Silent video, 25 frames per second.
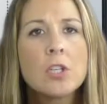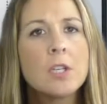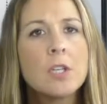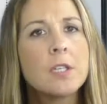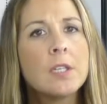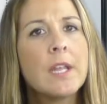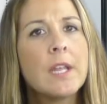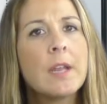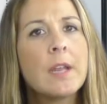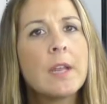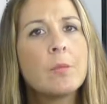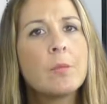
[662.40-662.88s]

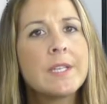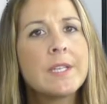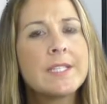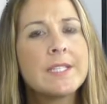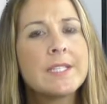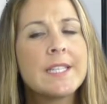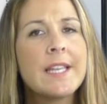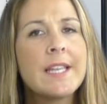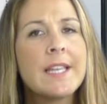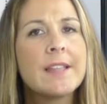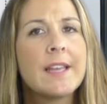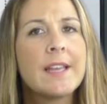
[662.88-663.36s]
and we
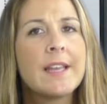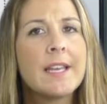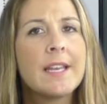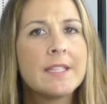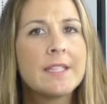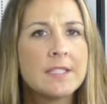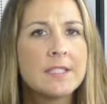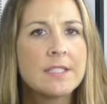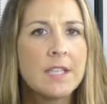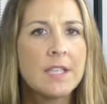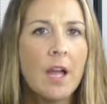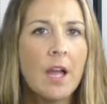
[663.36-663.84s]
see that
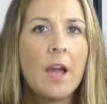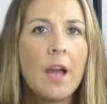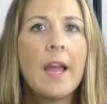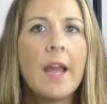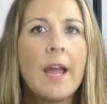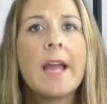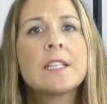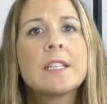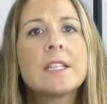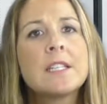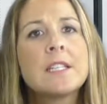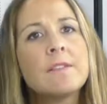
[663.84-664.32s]
his
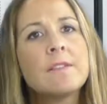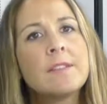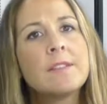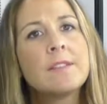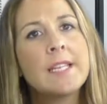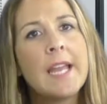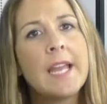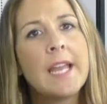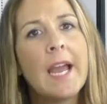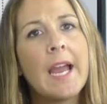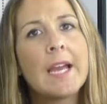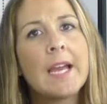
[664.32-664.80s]
activity
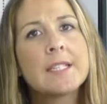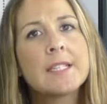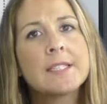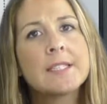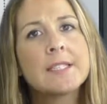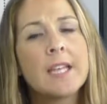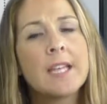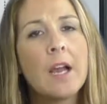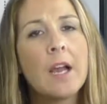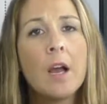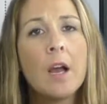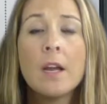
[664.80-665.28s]
has
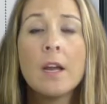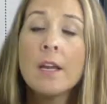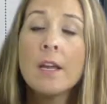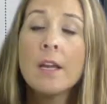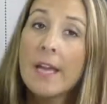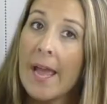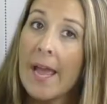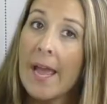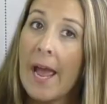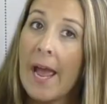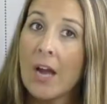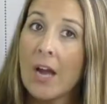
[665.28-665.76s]

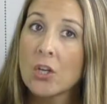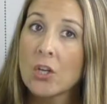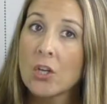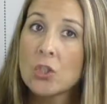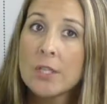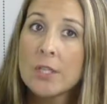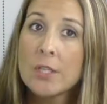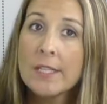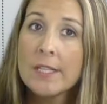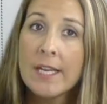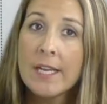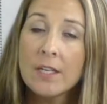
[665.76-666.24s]

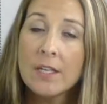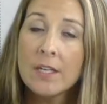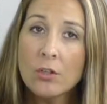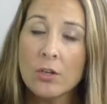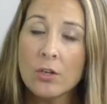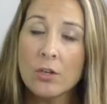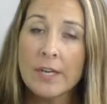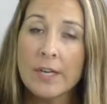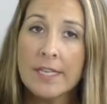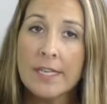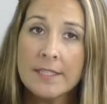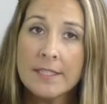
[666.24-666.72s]
actually
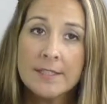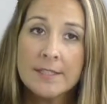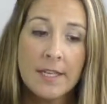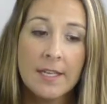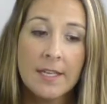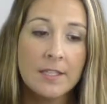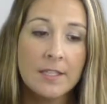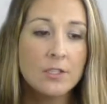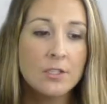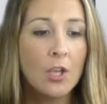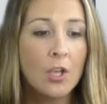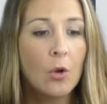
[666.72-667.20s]
increased.
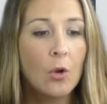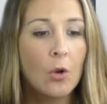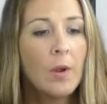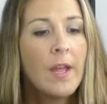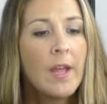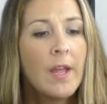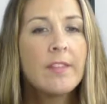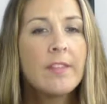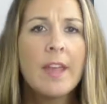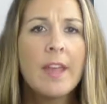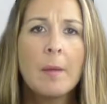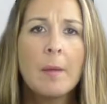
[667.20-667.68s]
And so
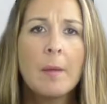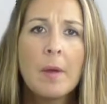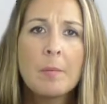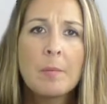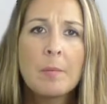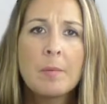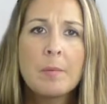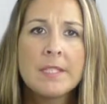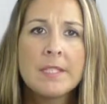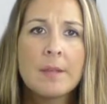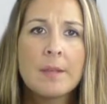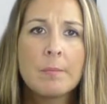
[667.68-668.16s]
that might
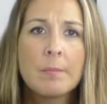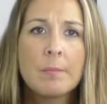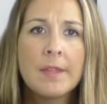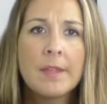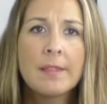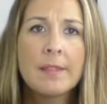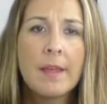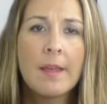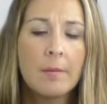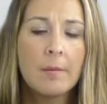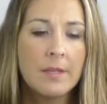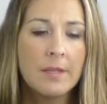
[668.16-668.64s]
be something
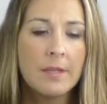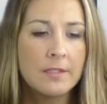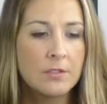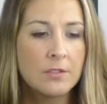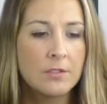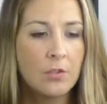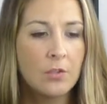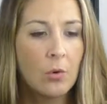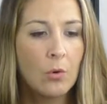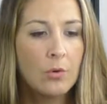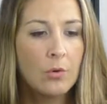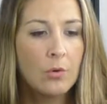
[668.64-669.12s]
that
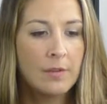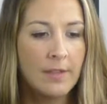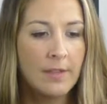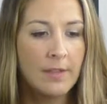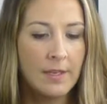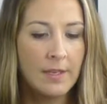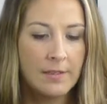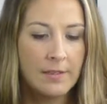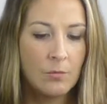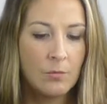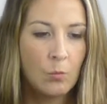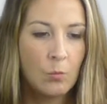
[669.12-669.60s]

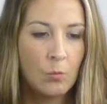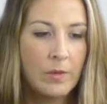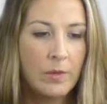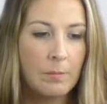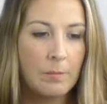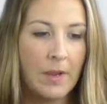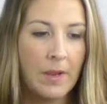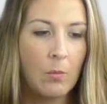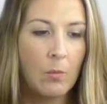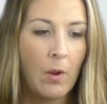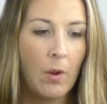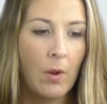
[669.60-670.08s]
that we
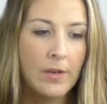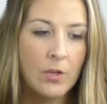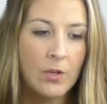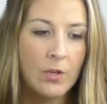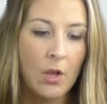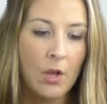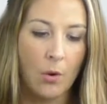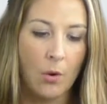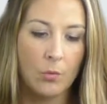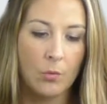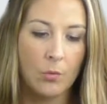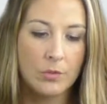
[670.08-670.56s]
might want to
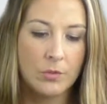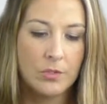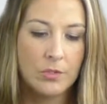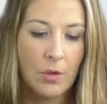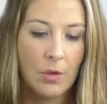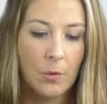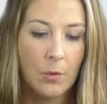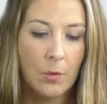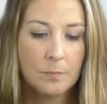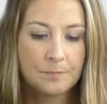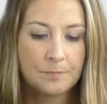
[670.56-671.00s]
know. So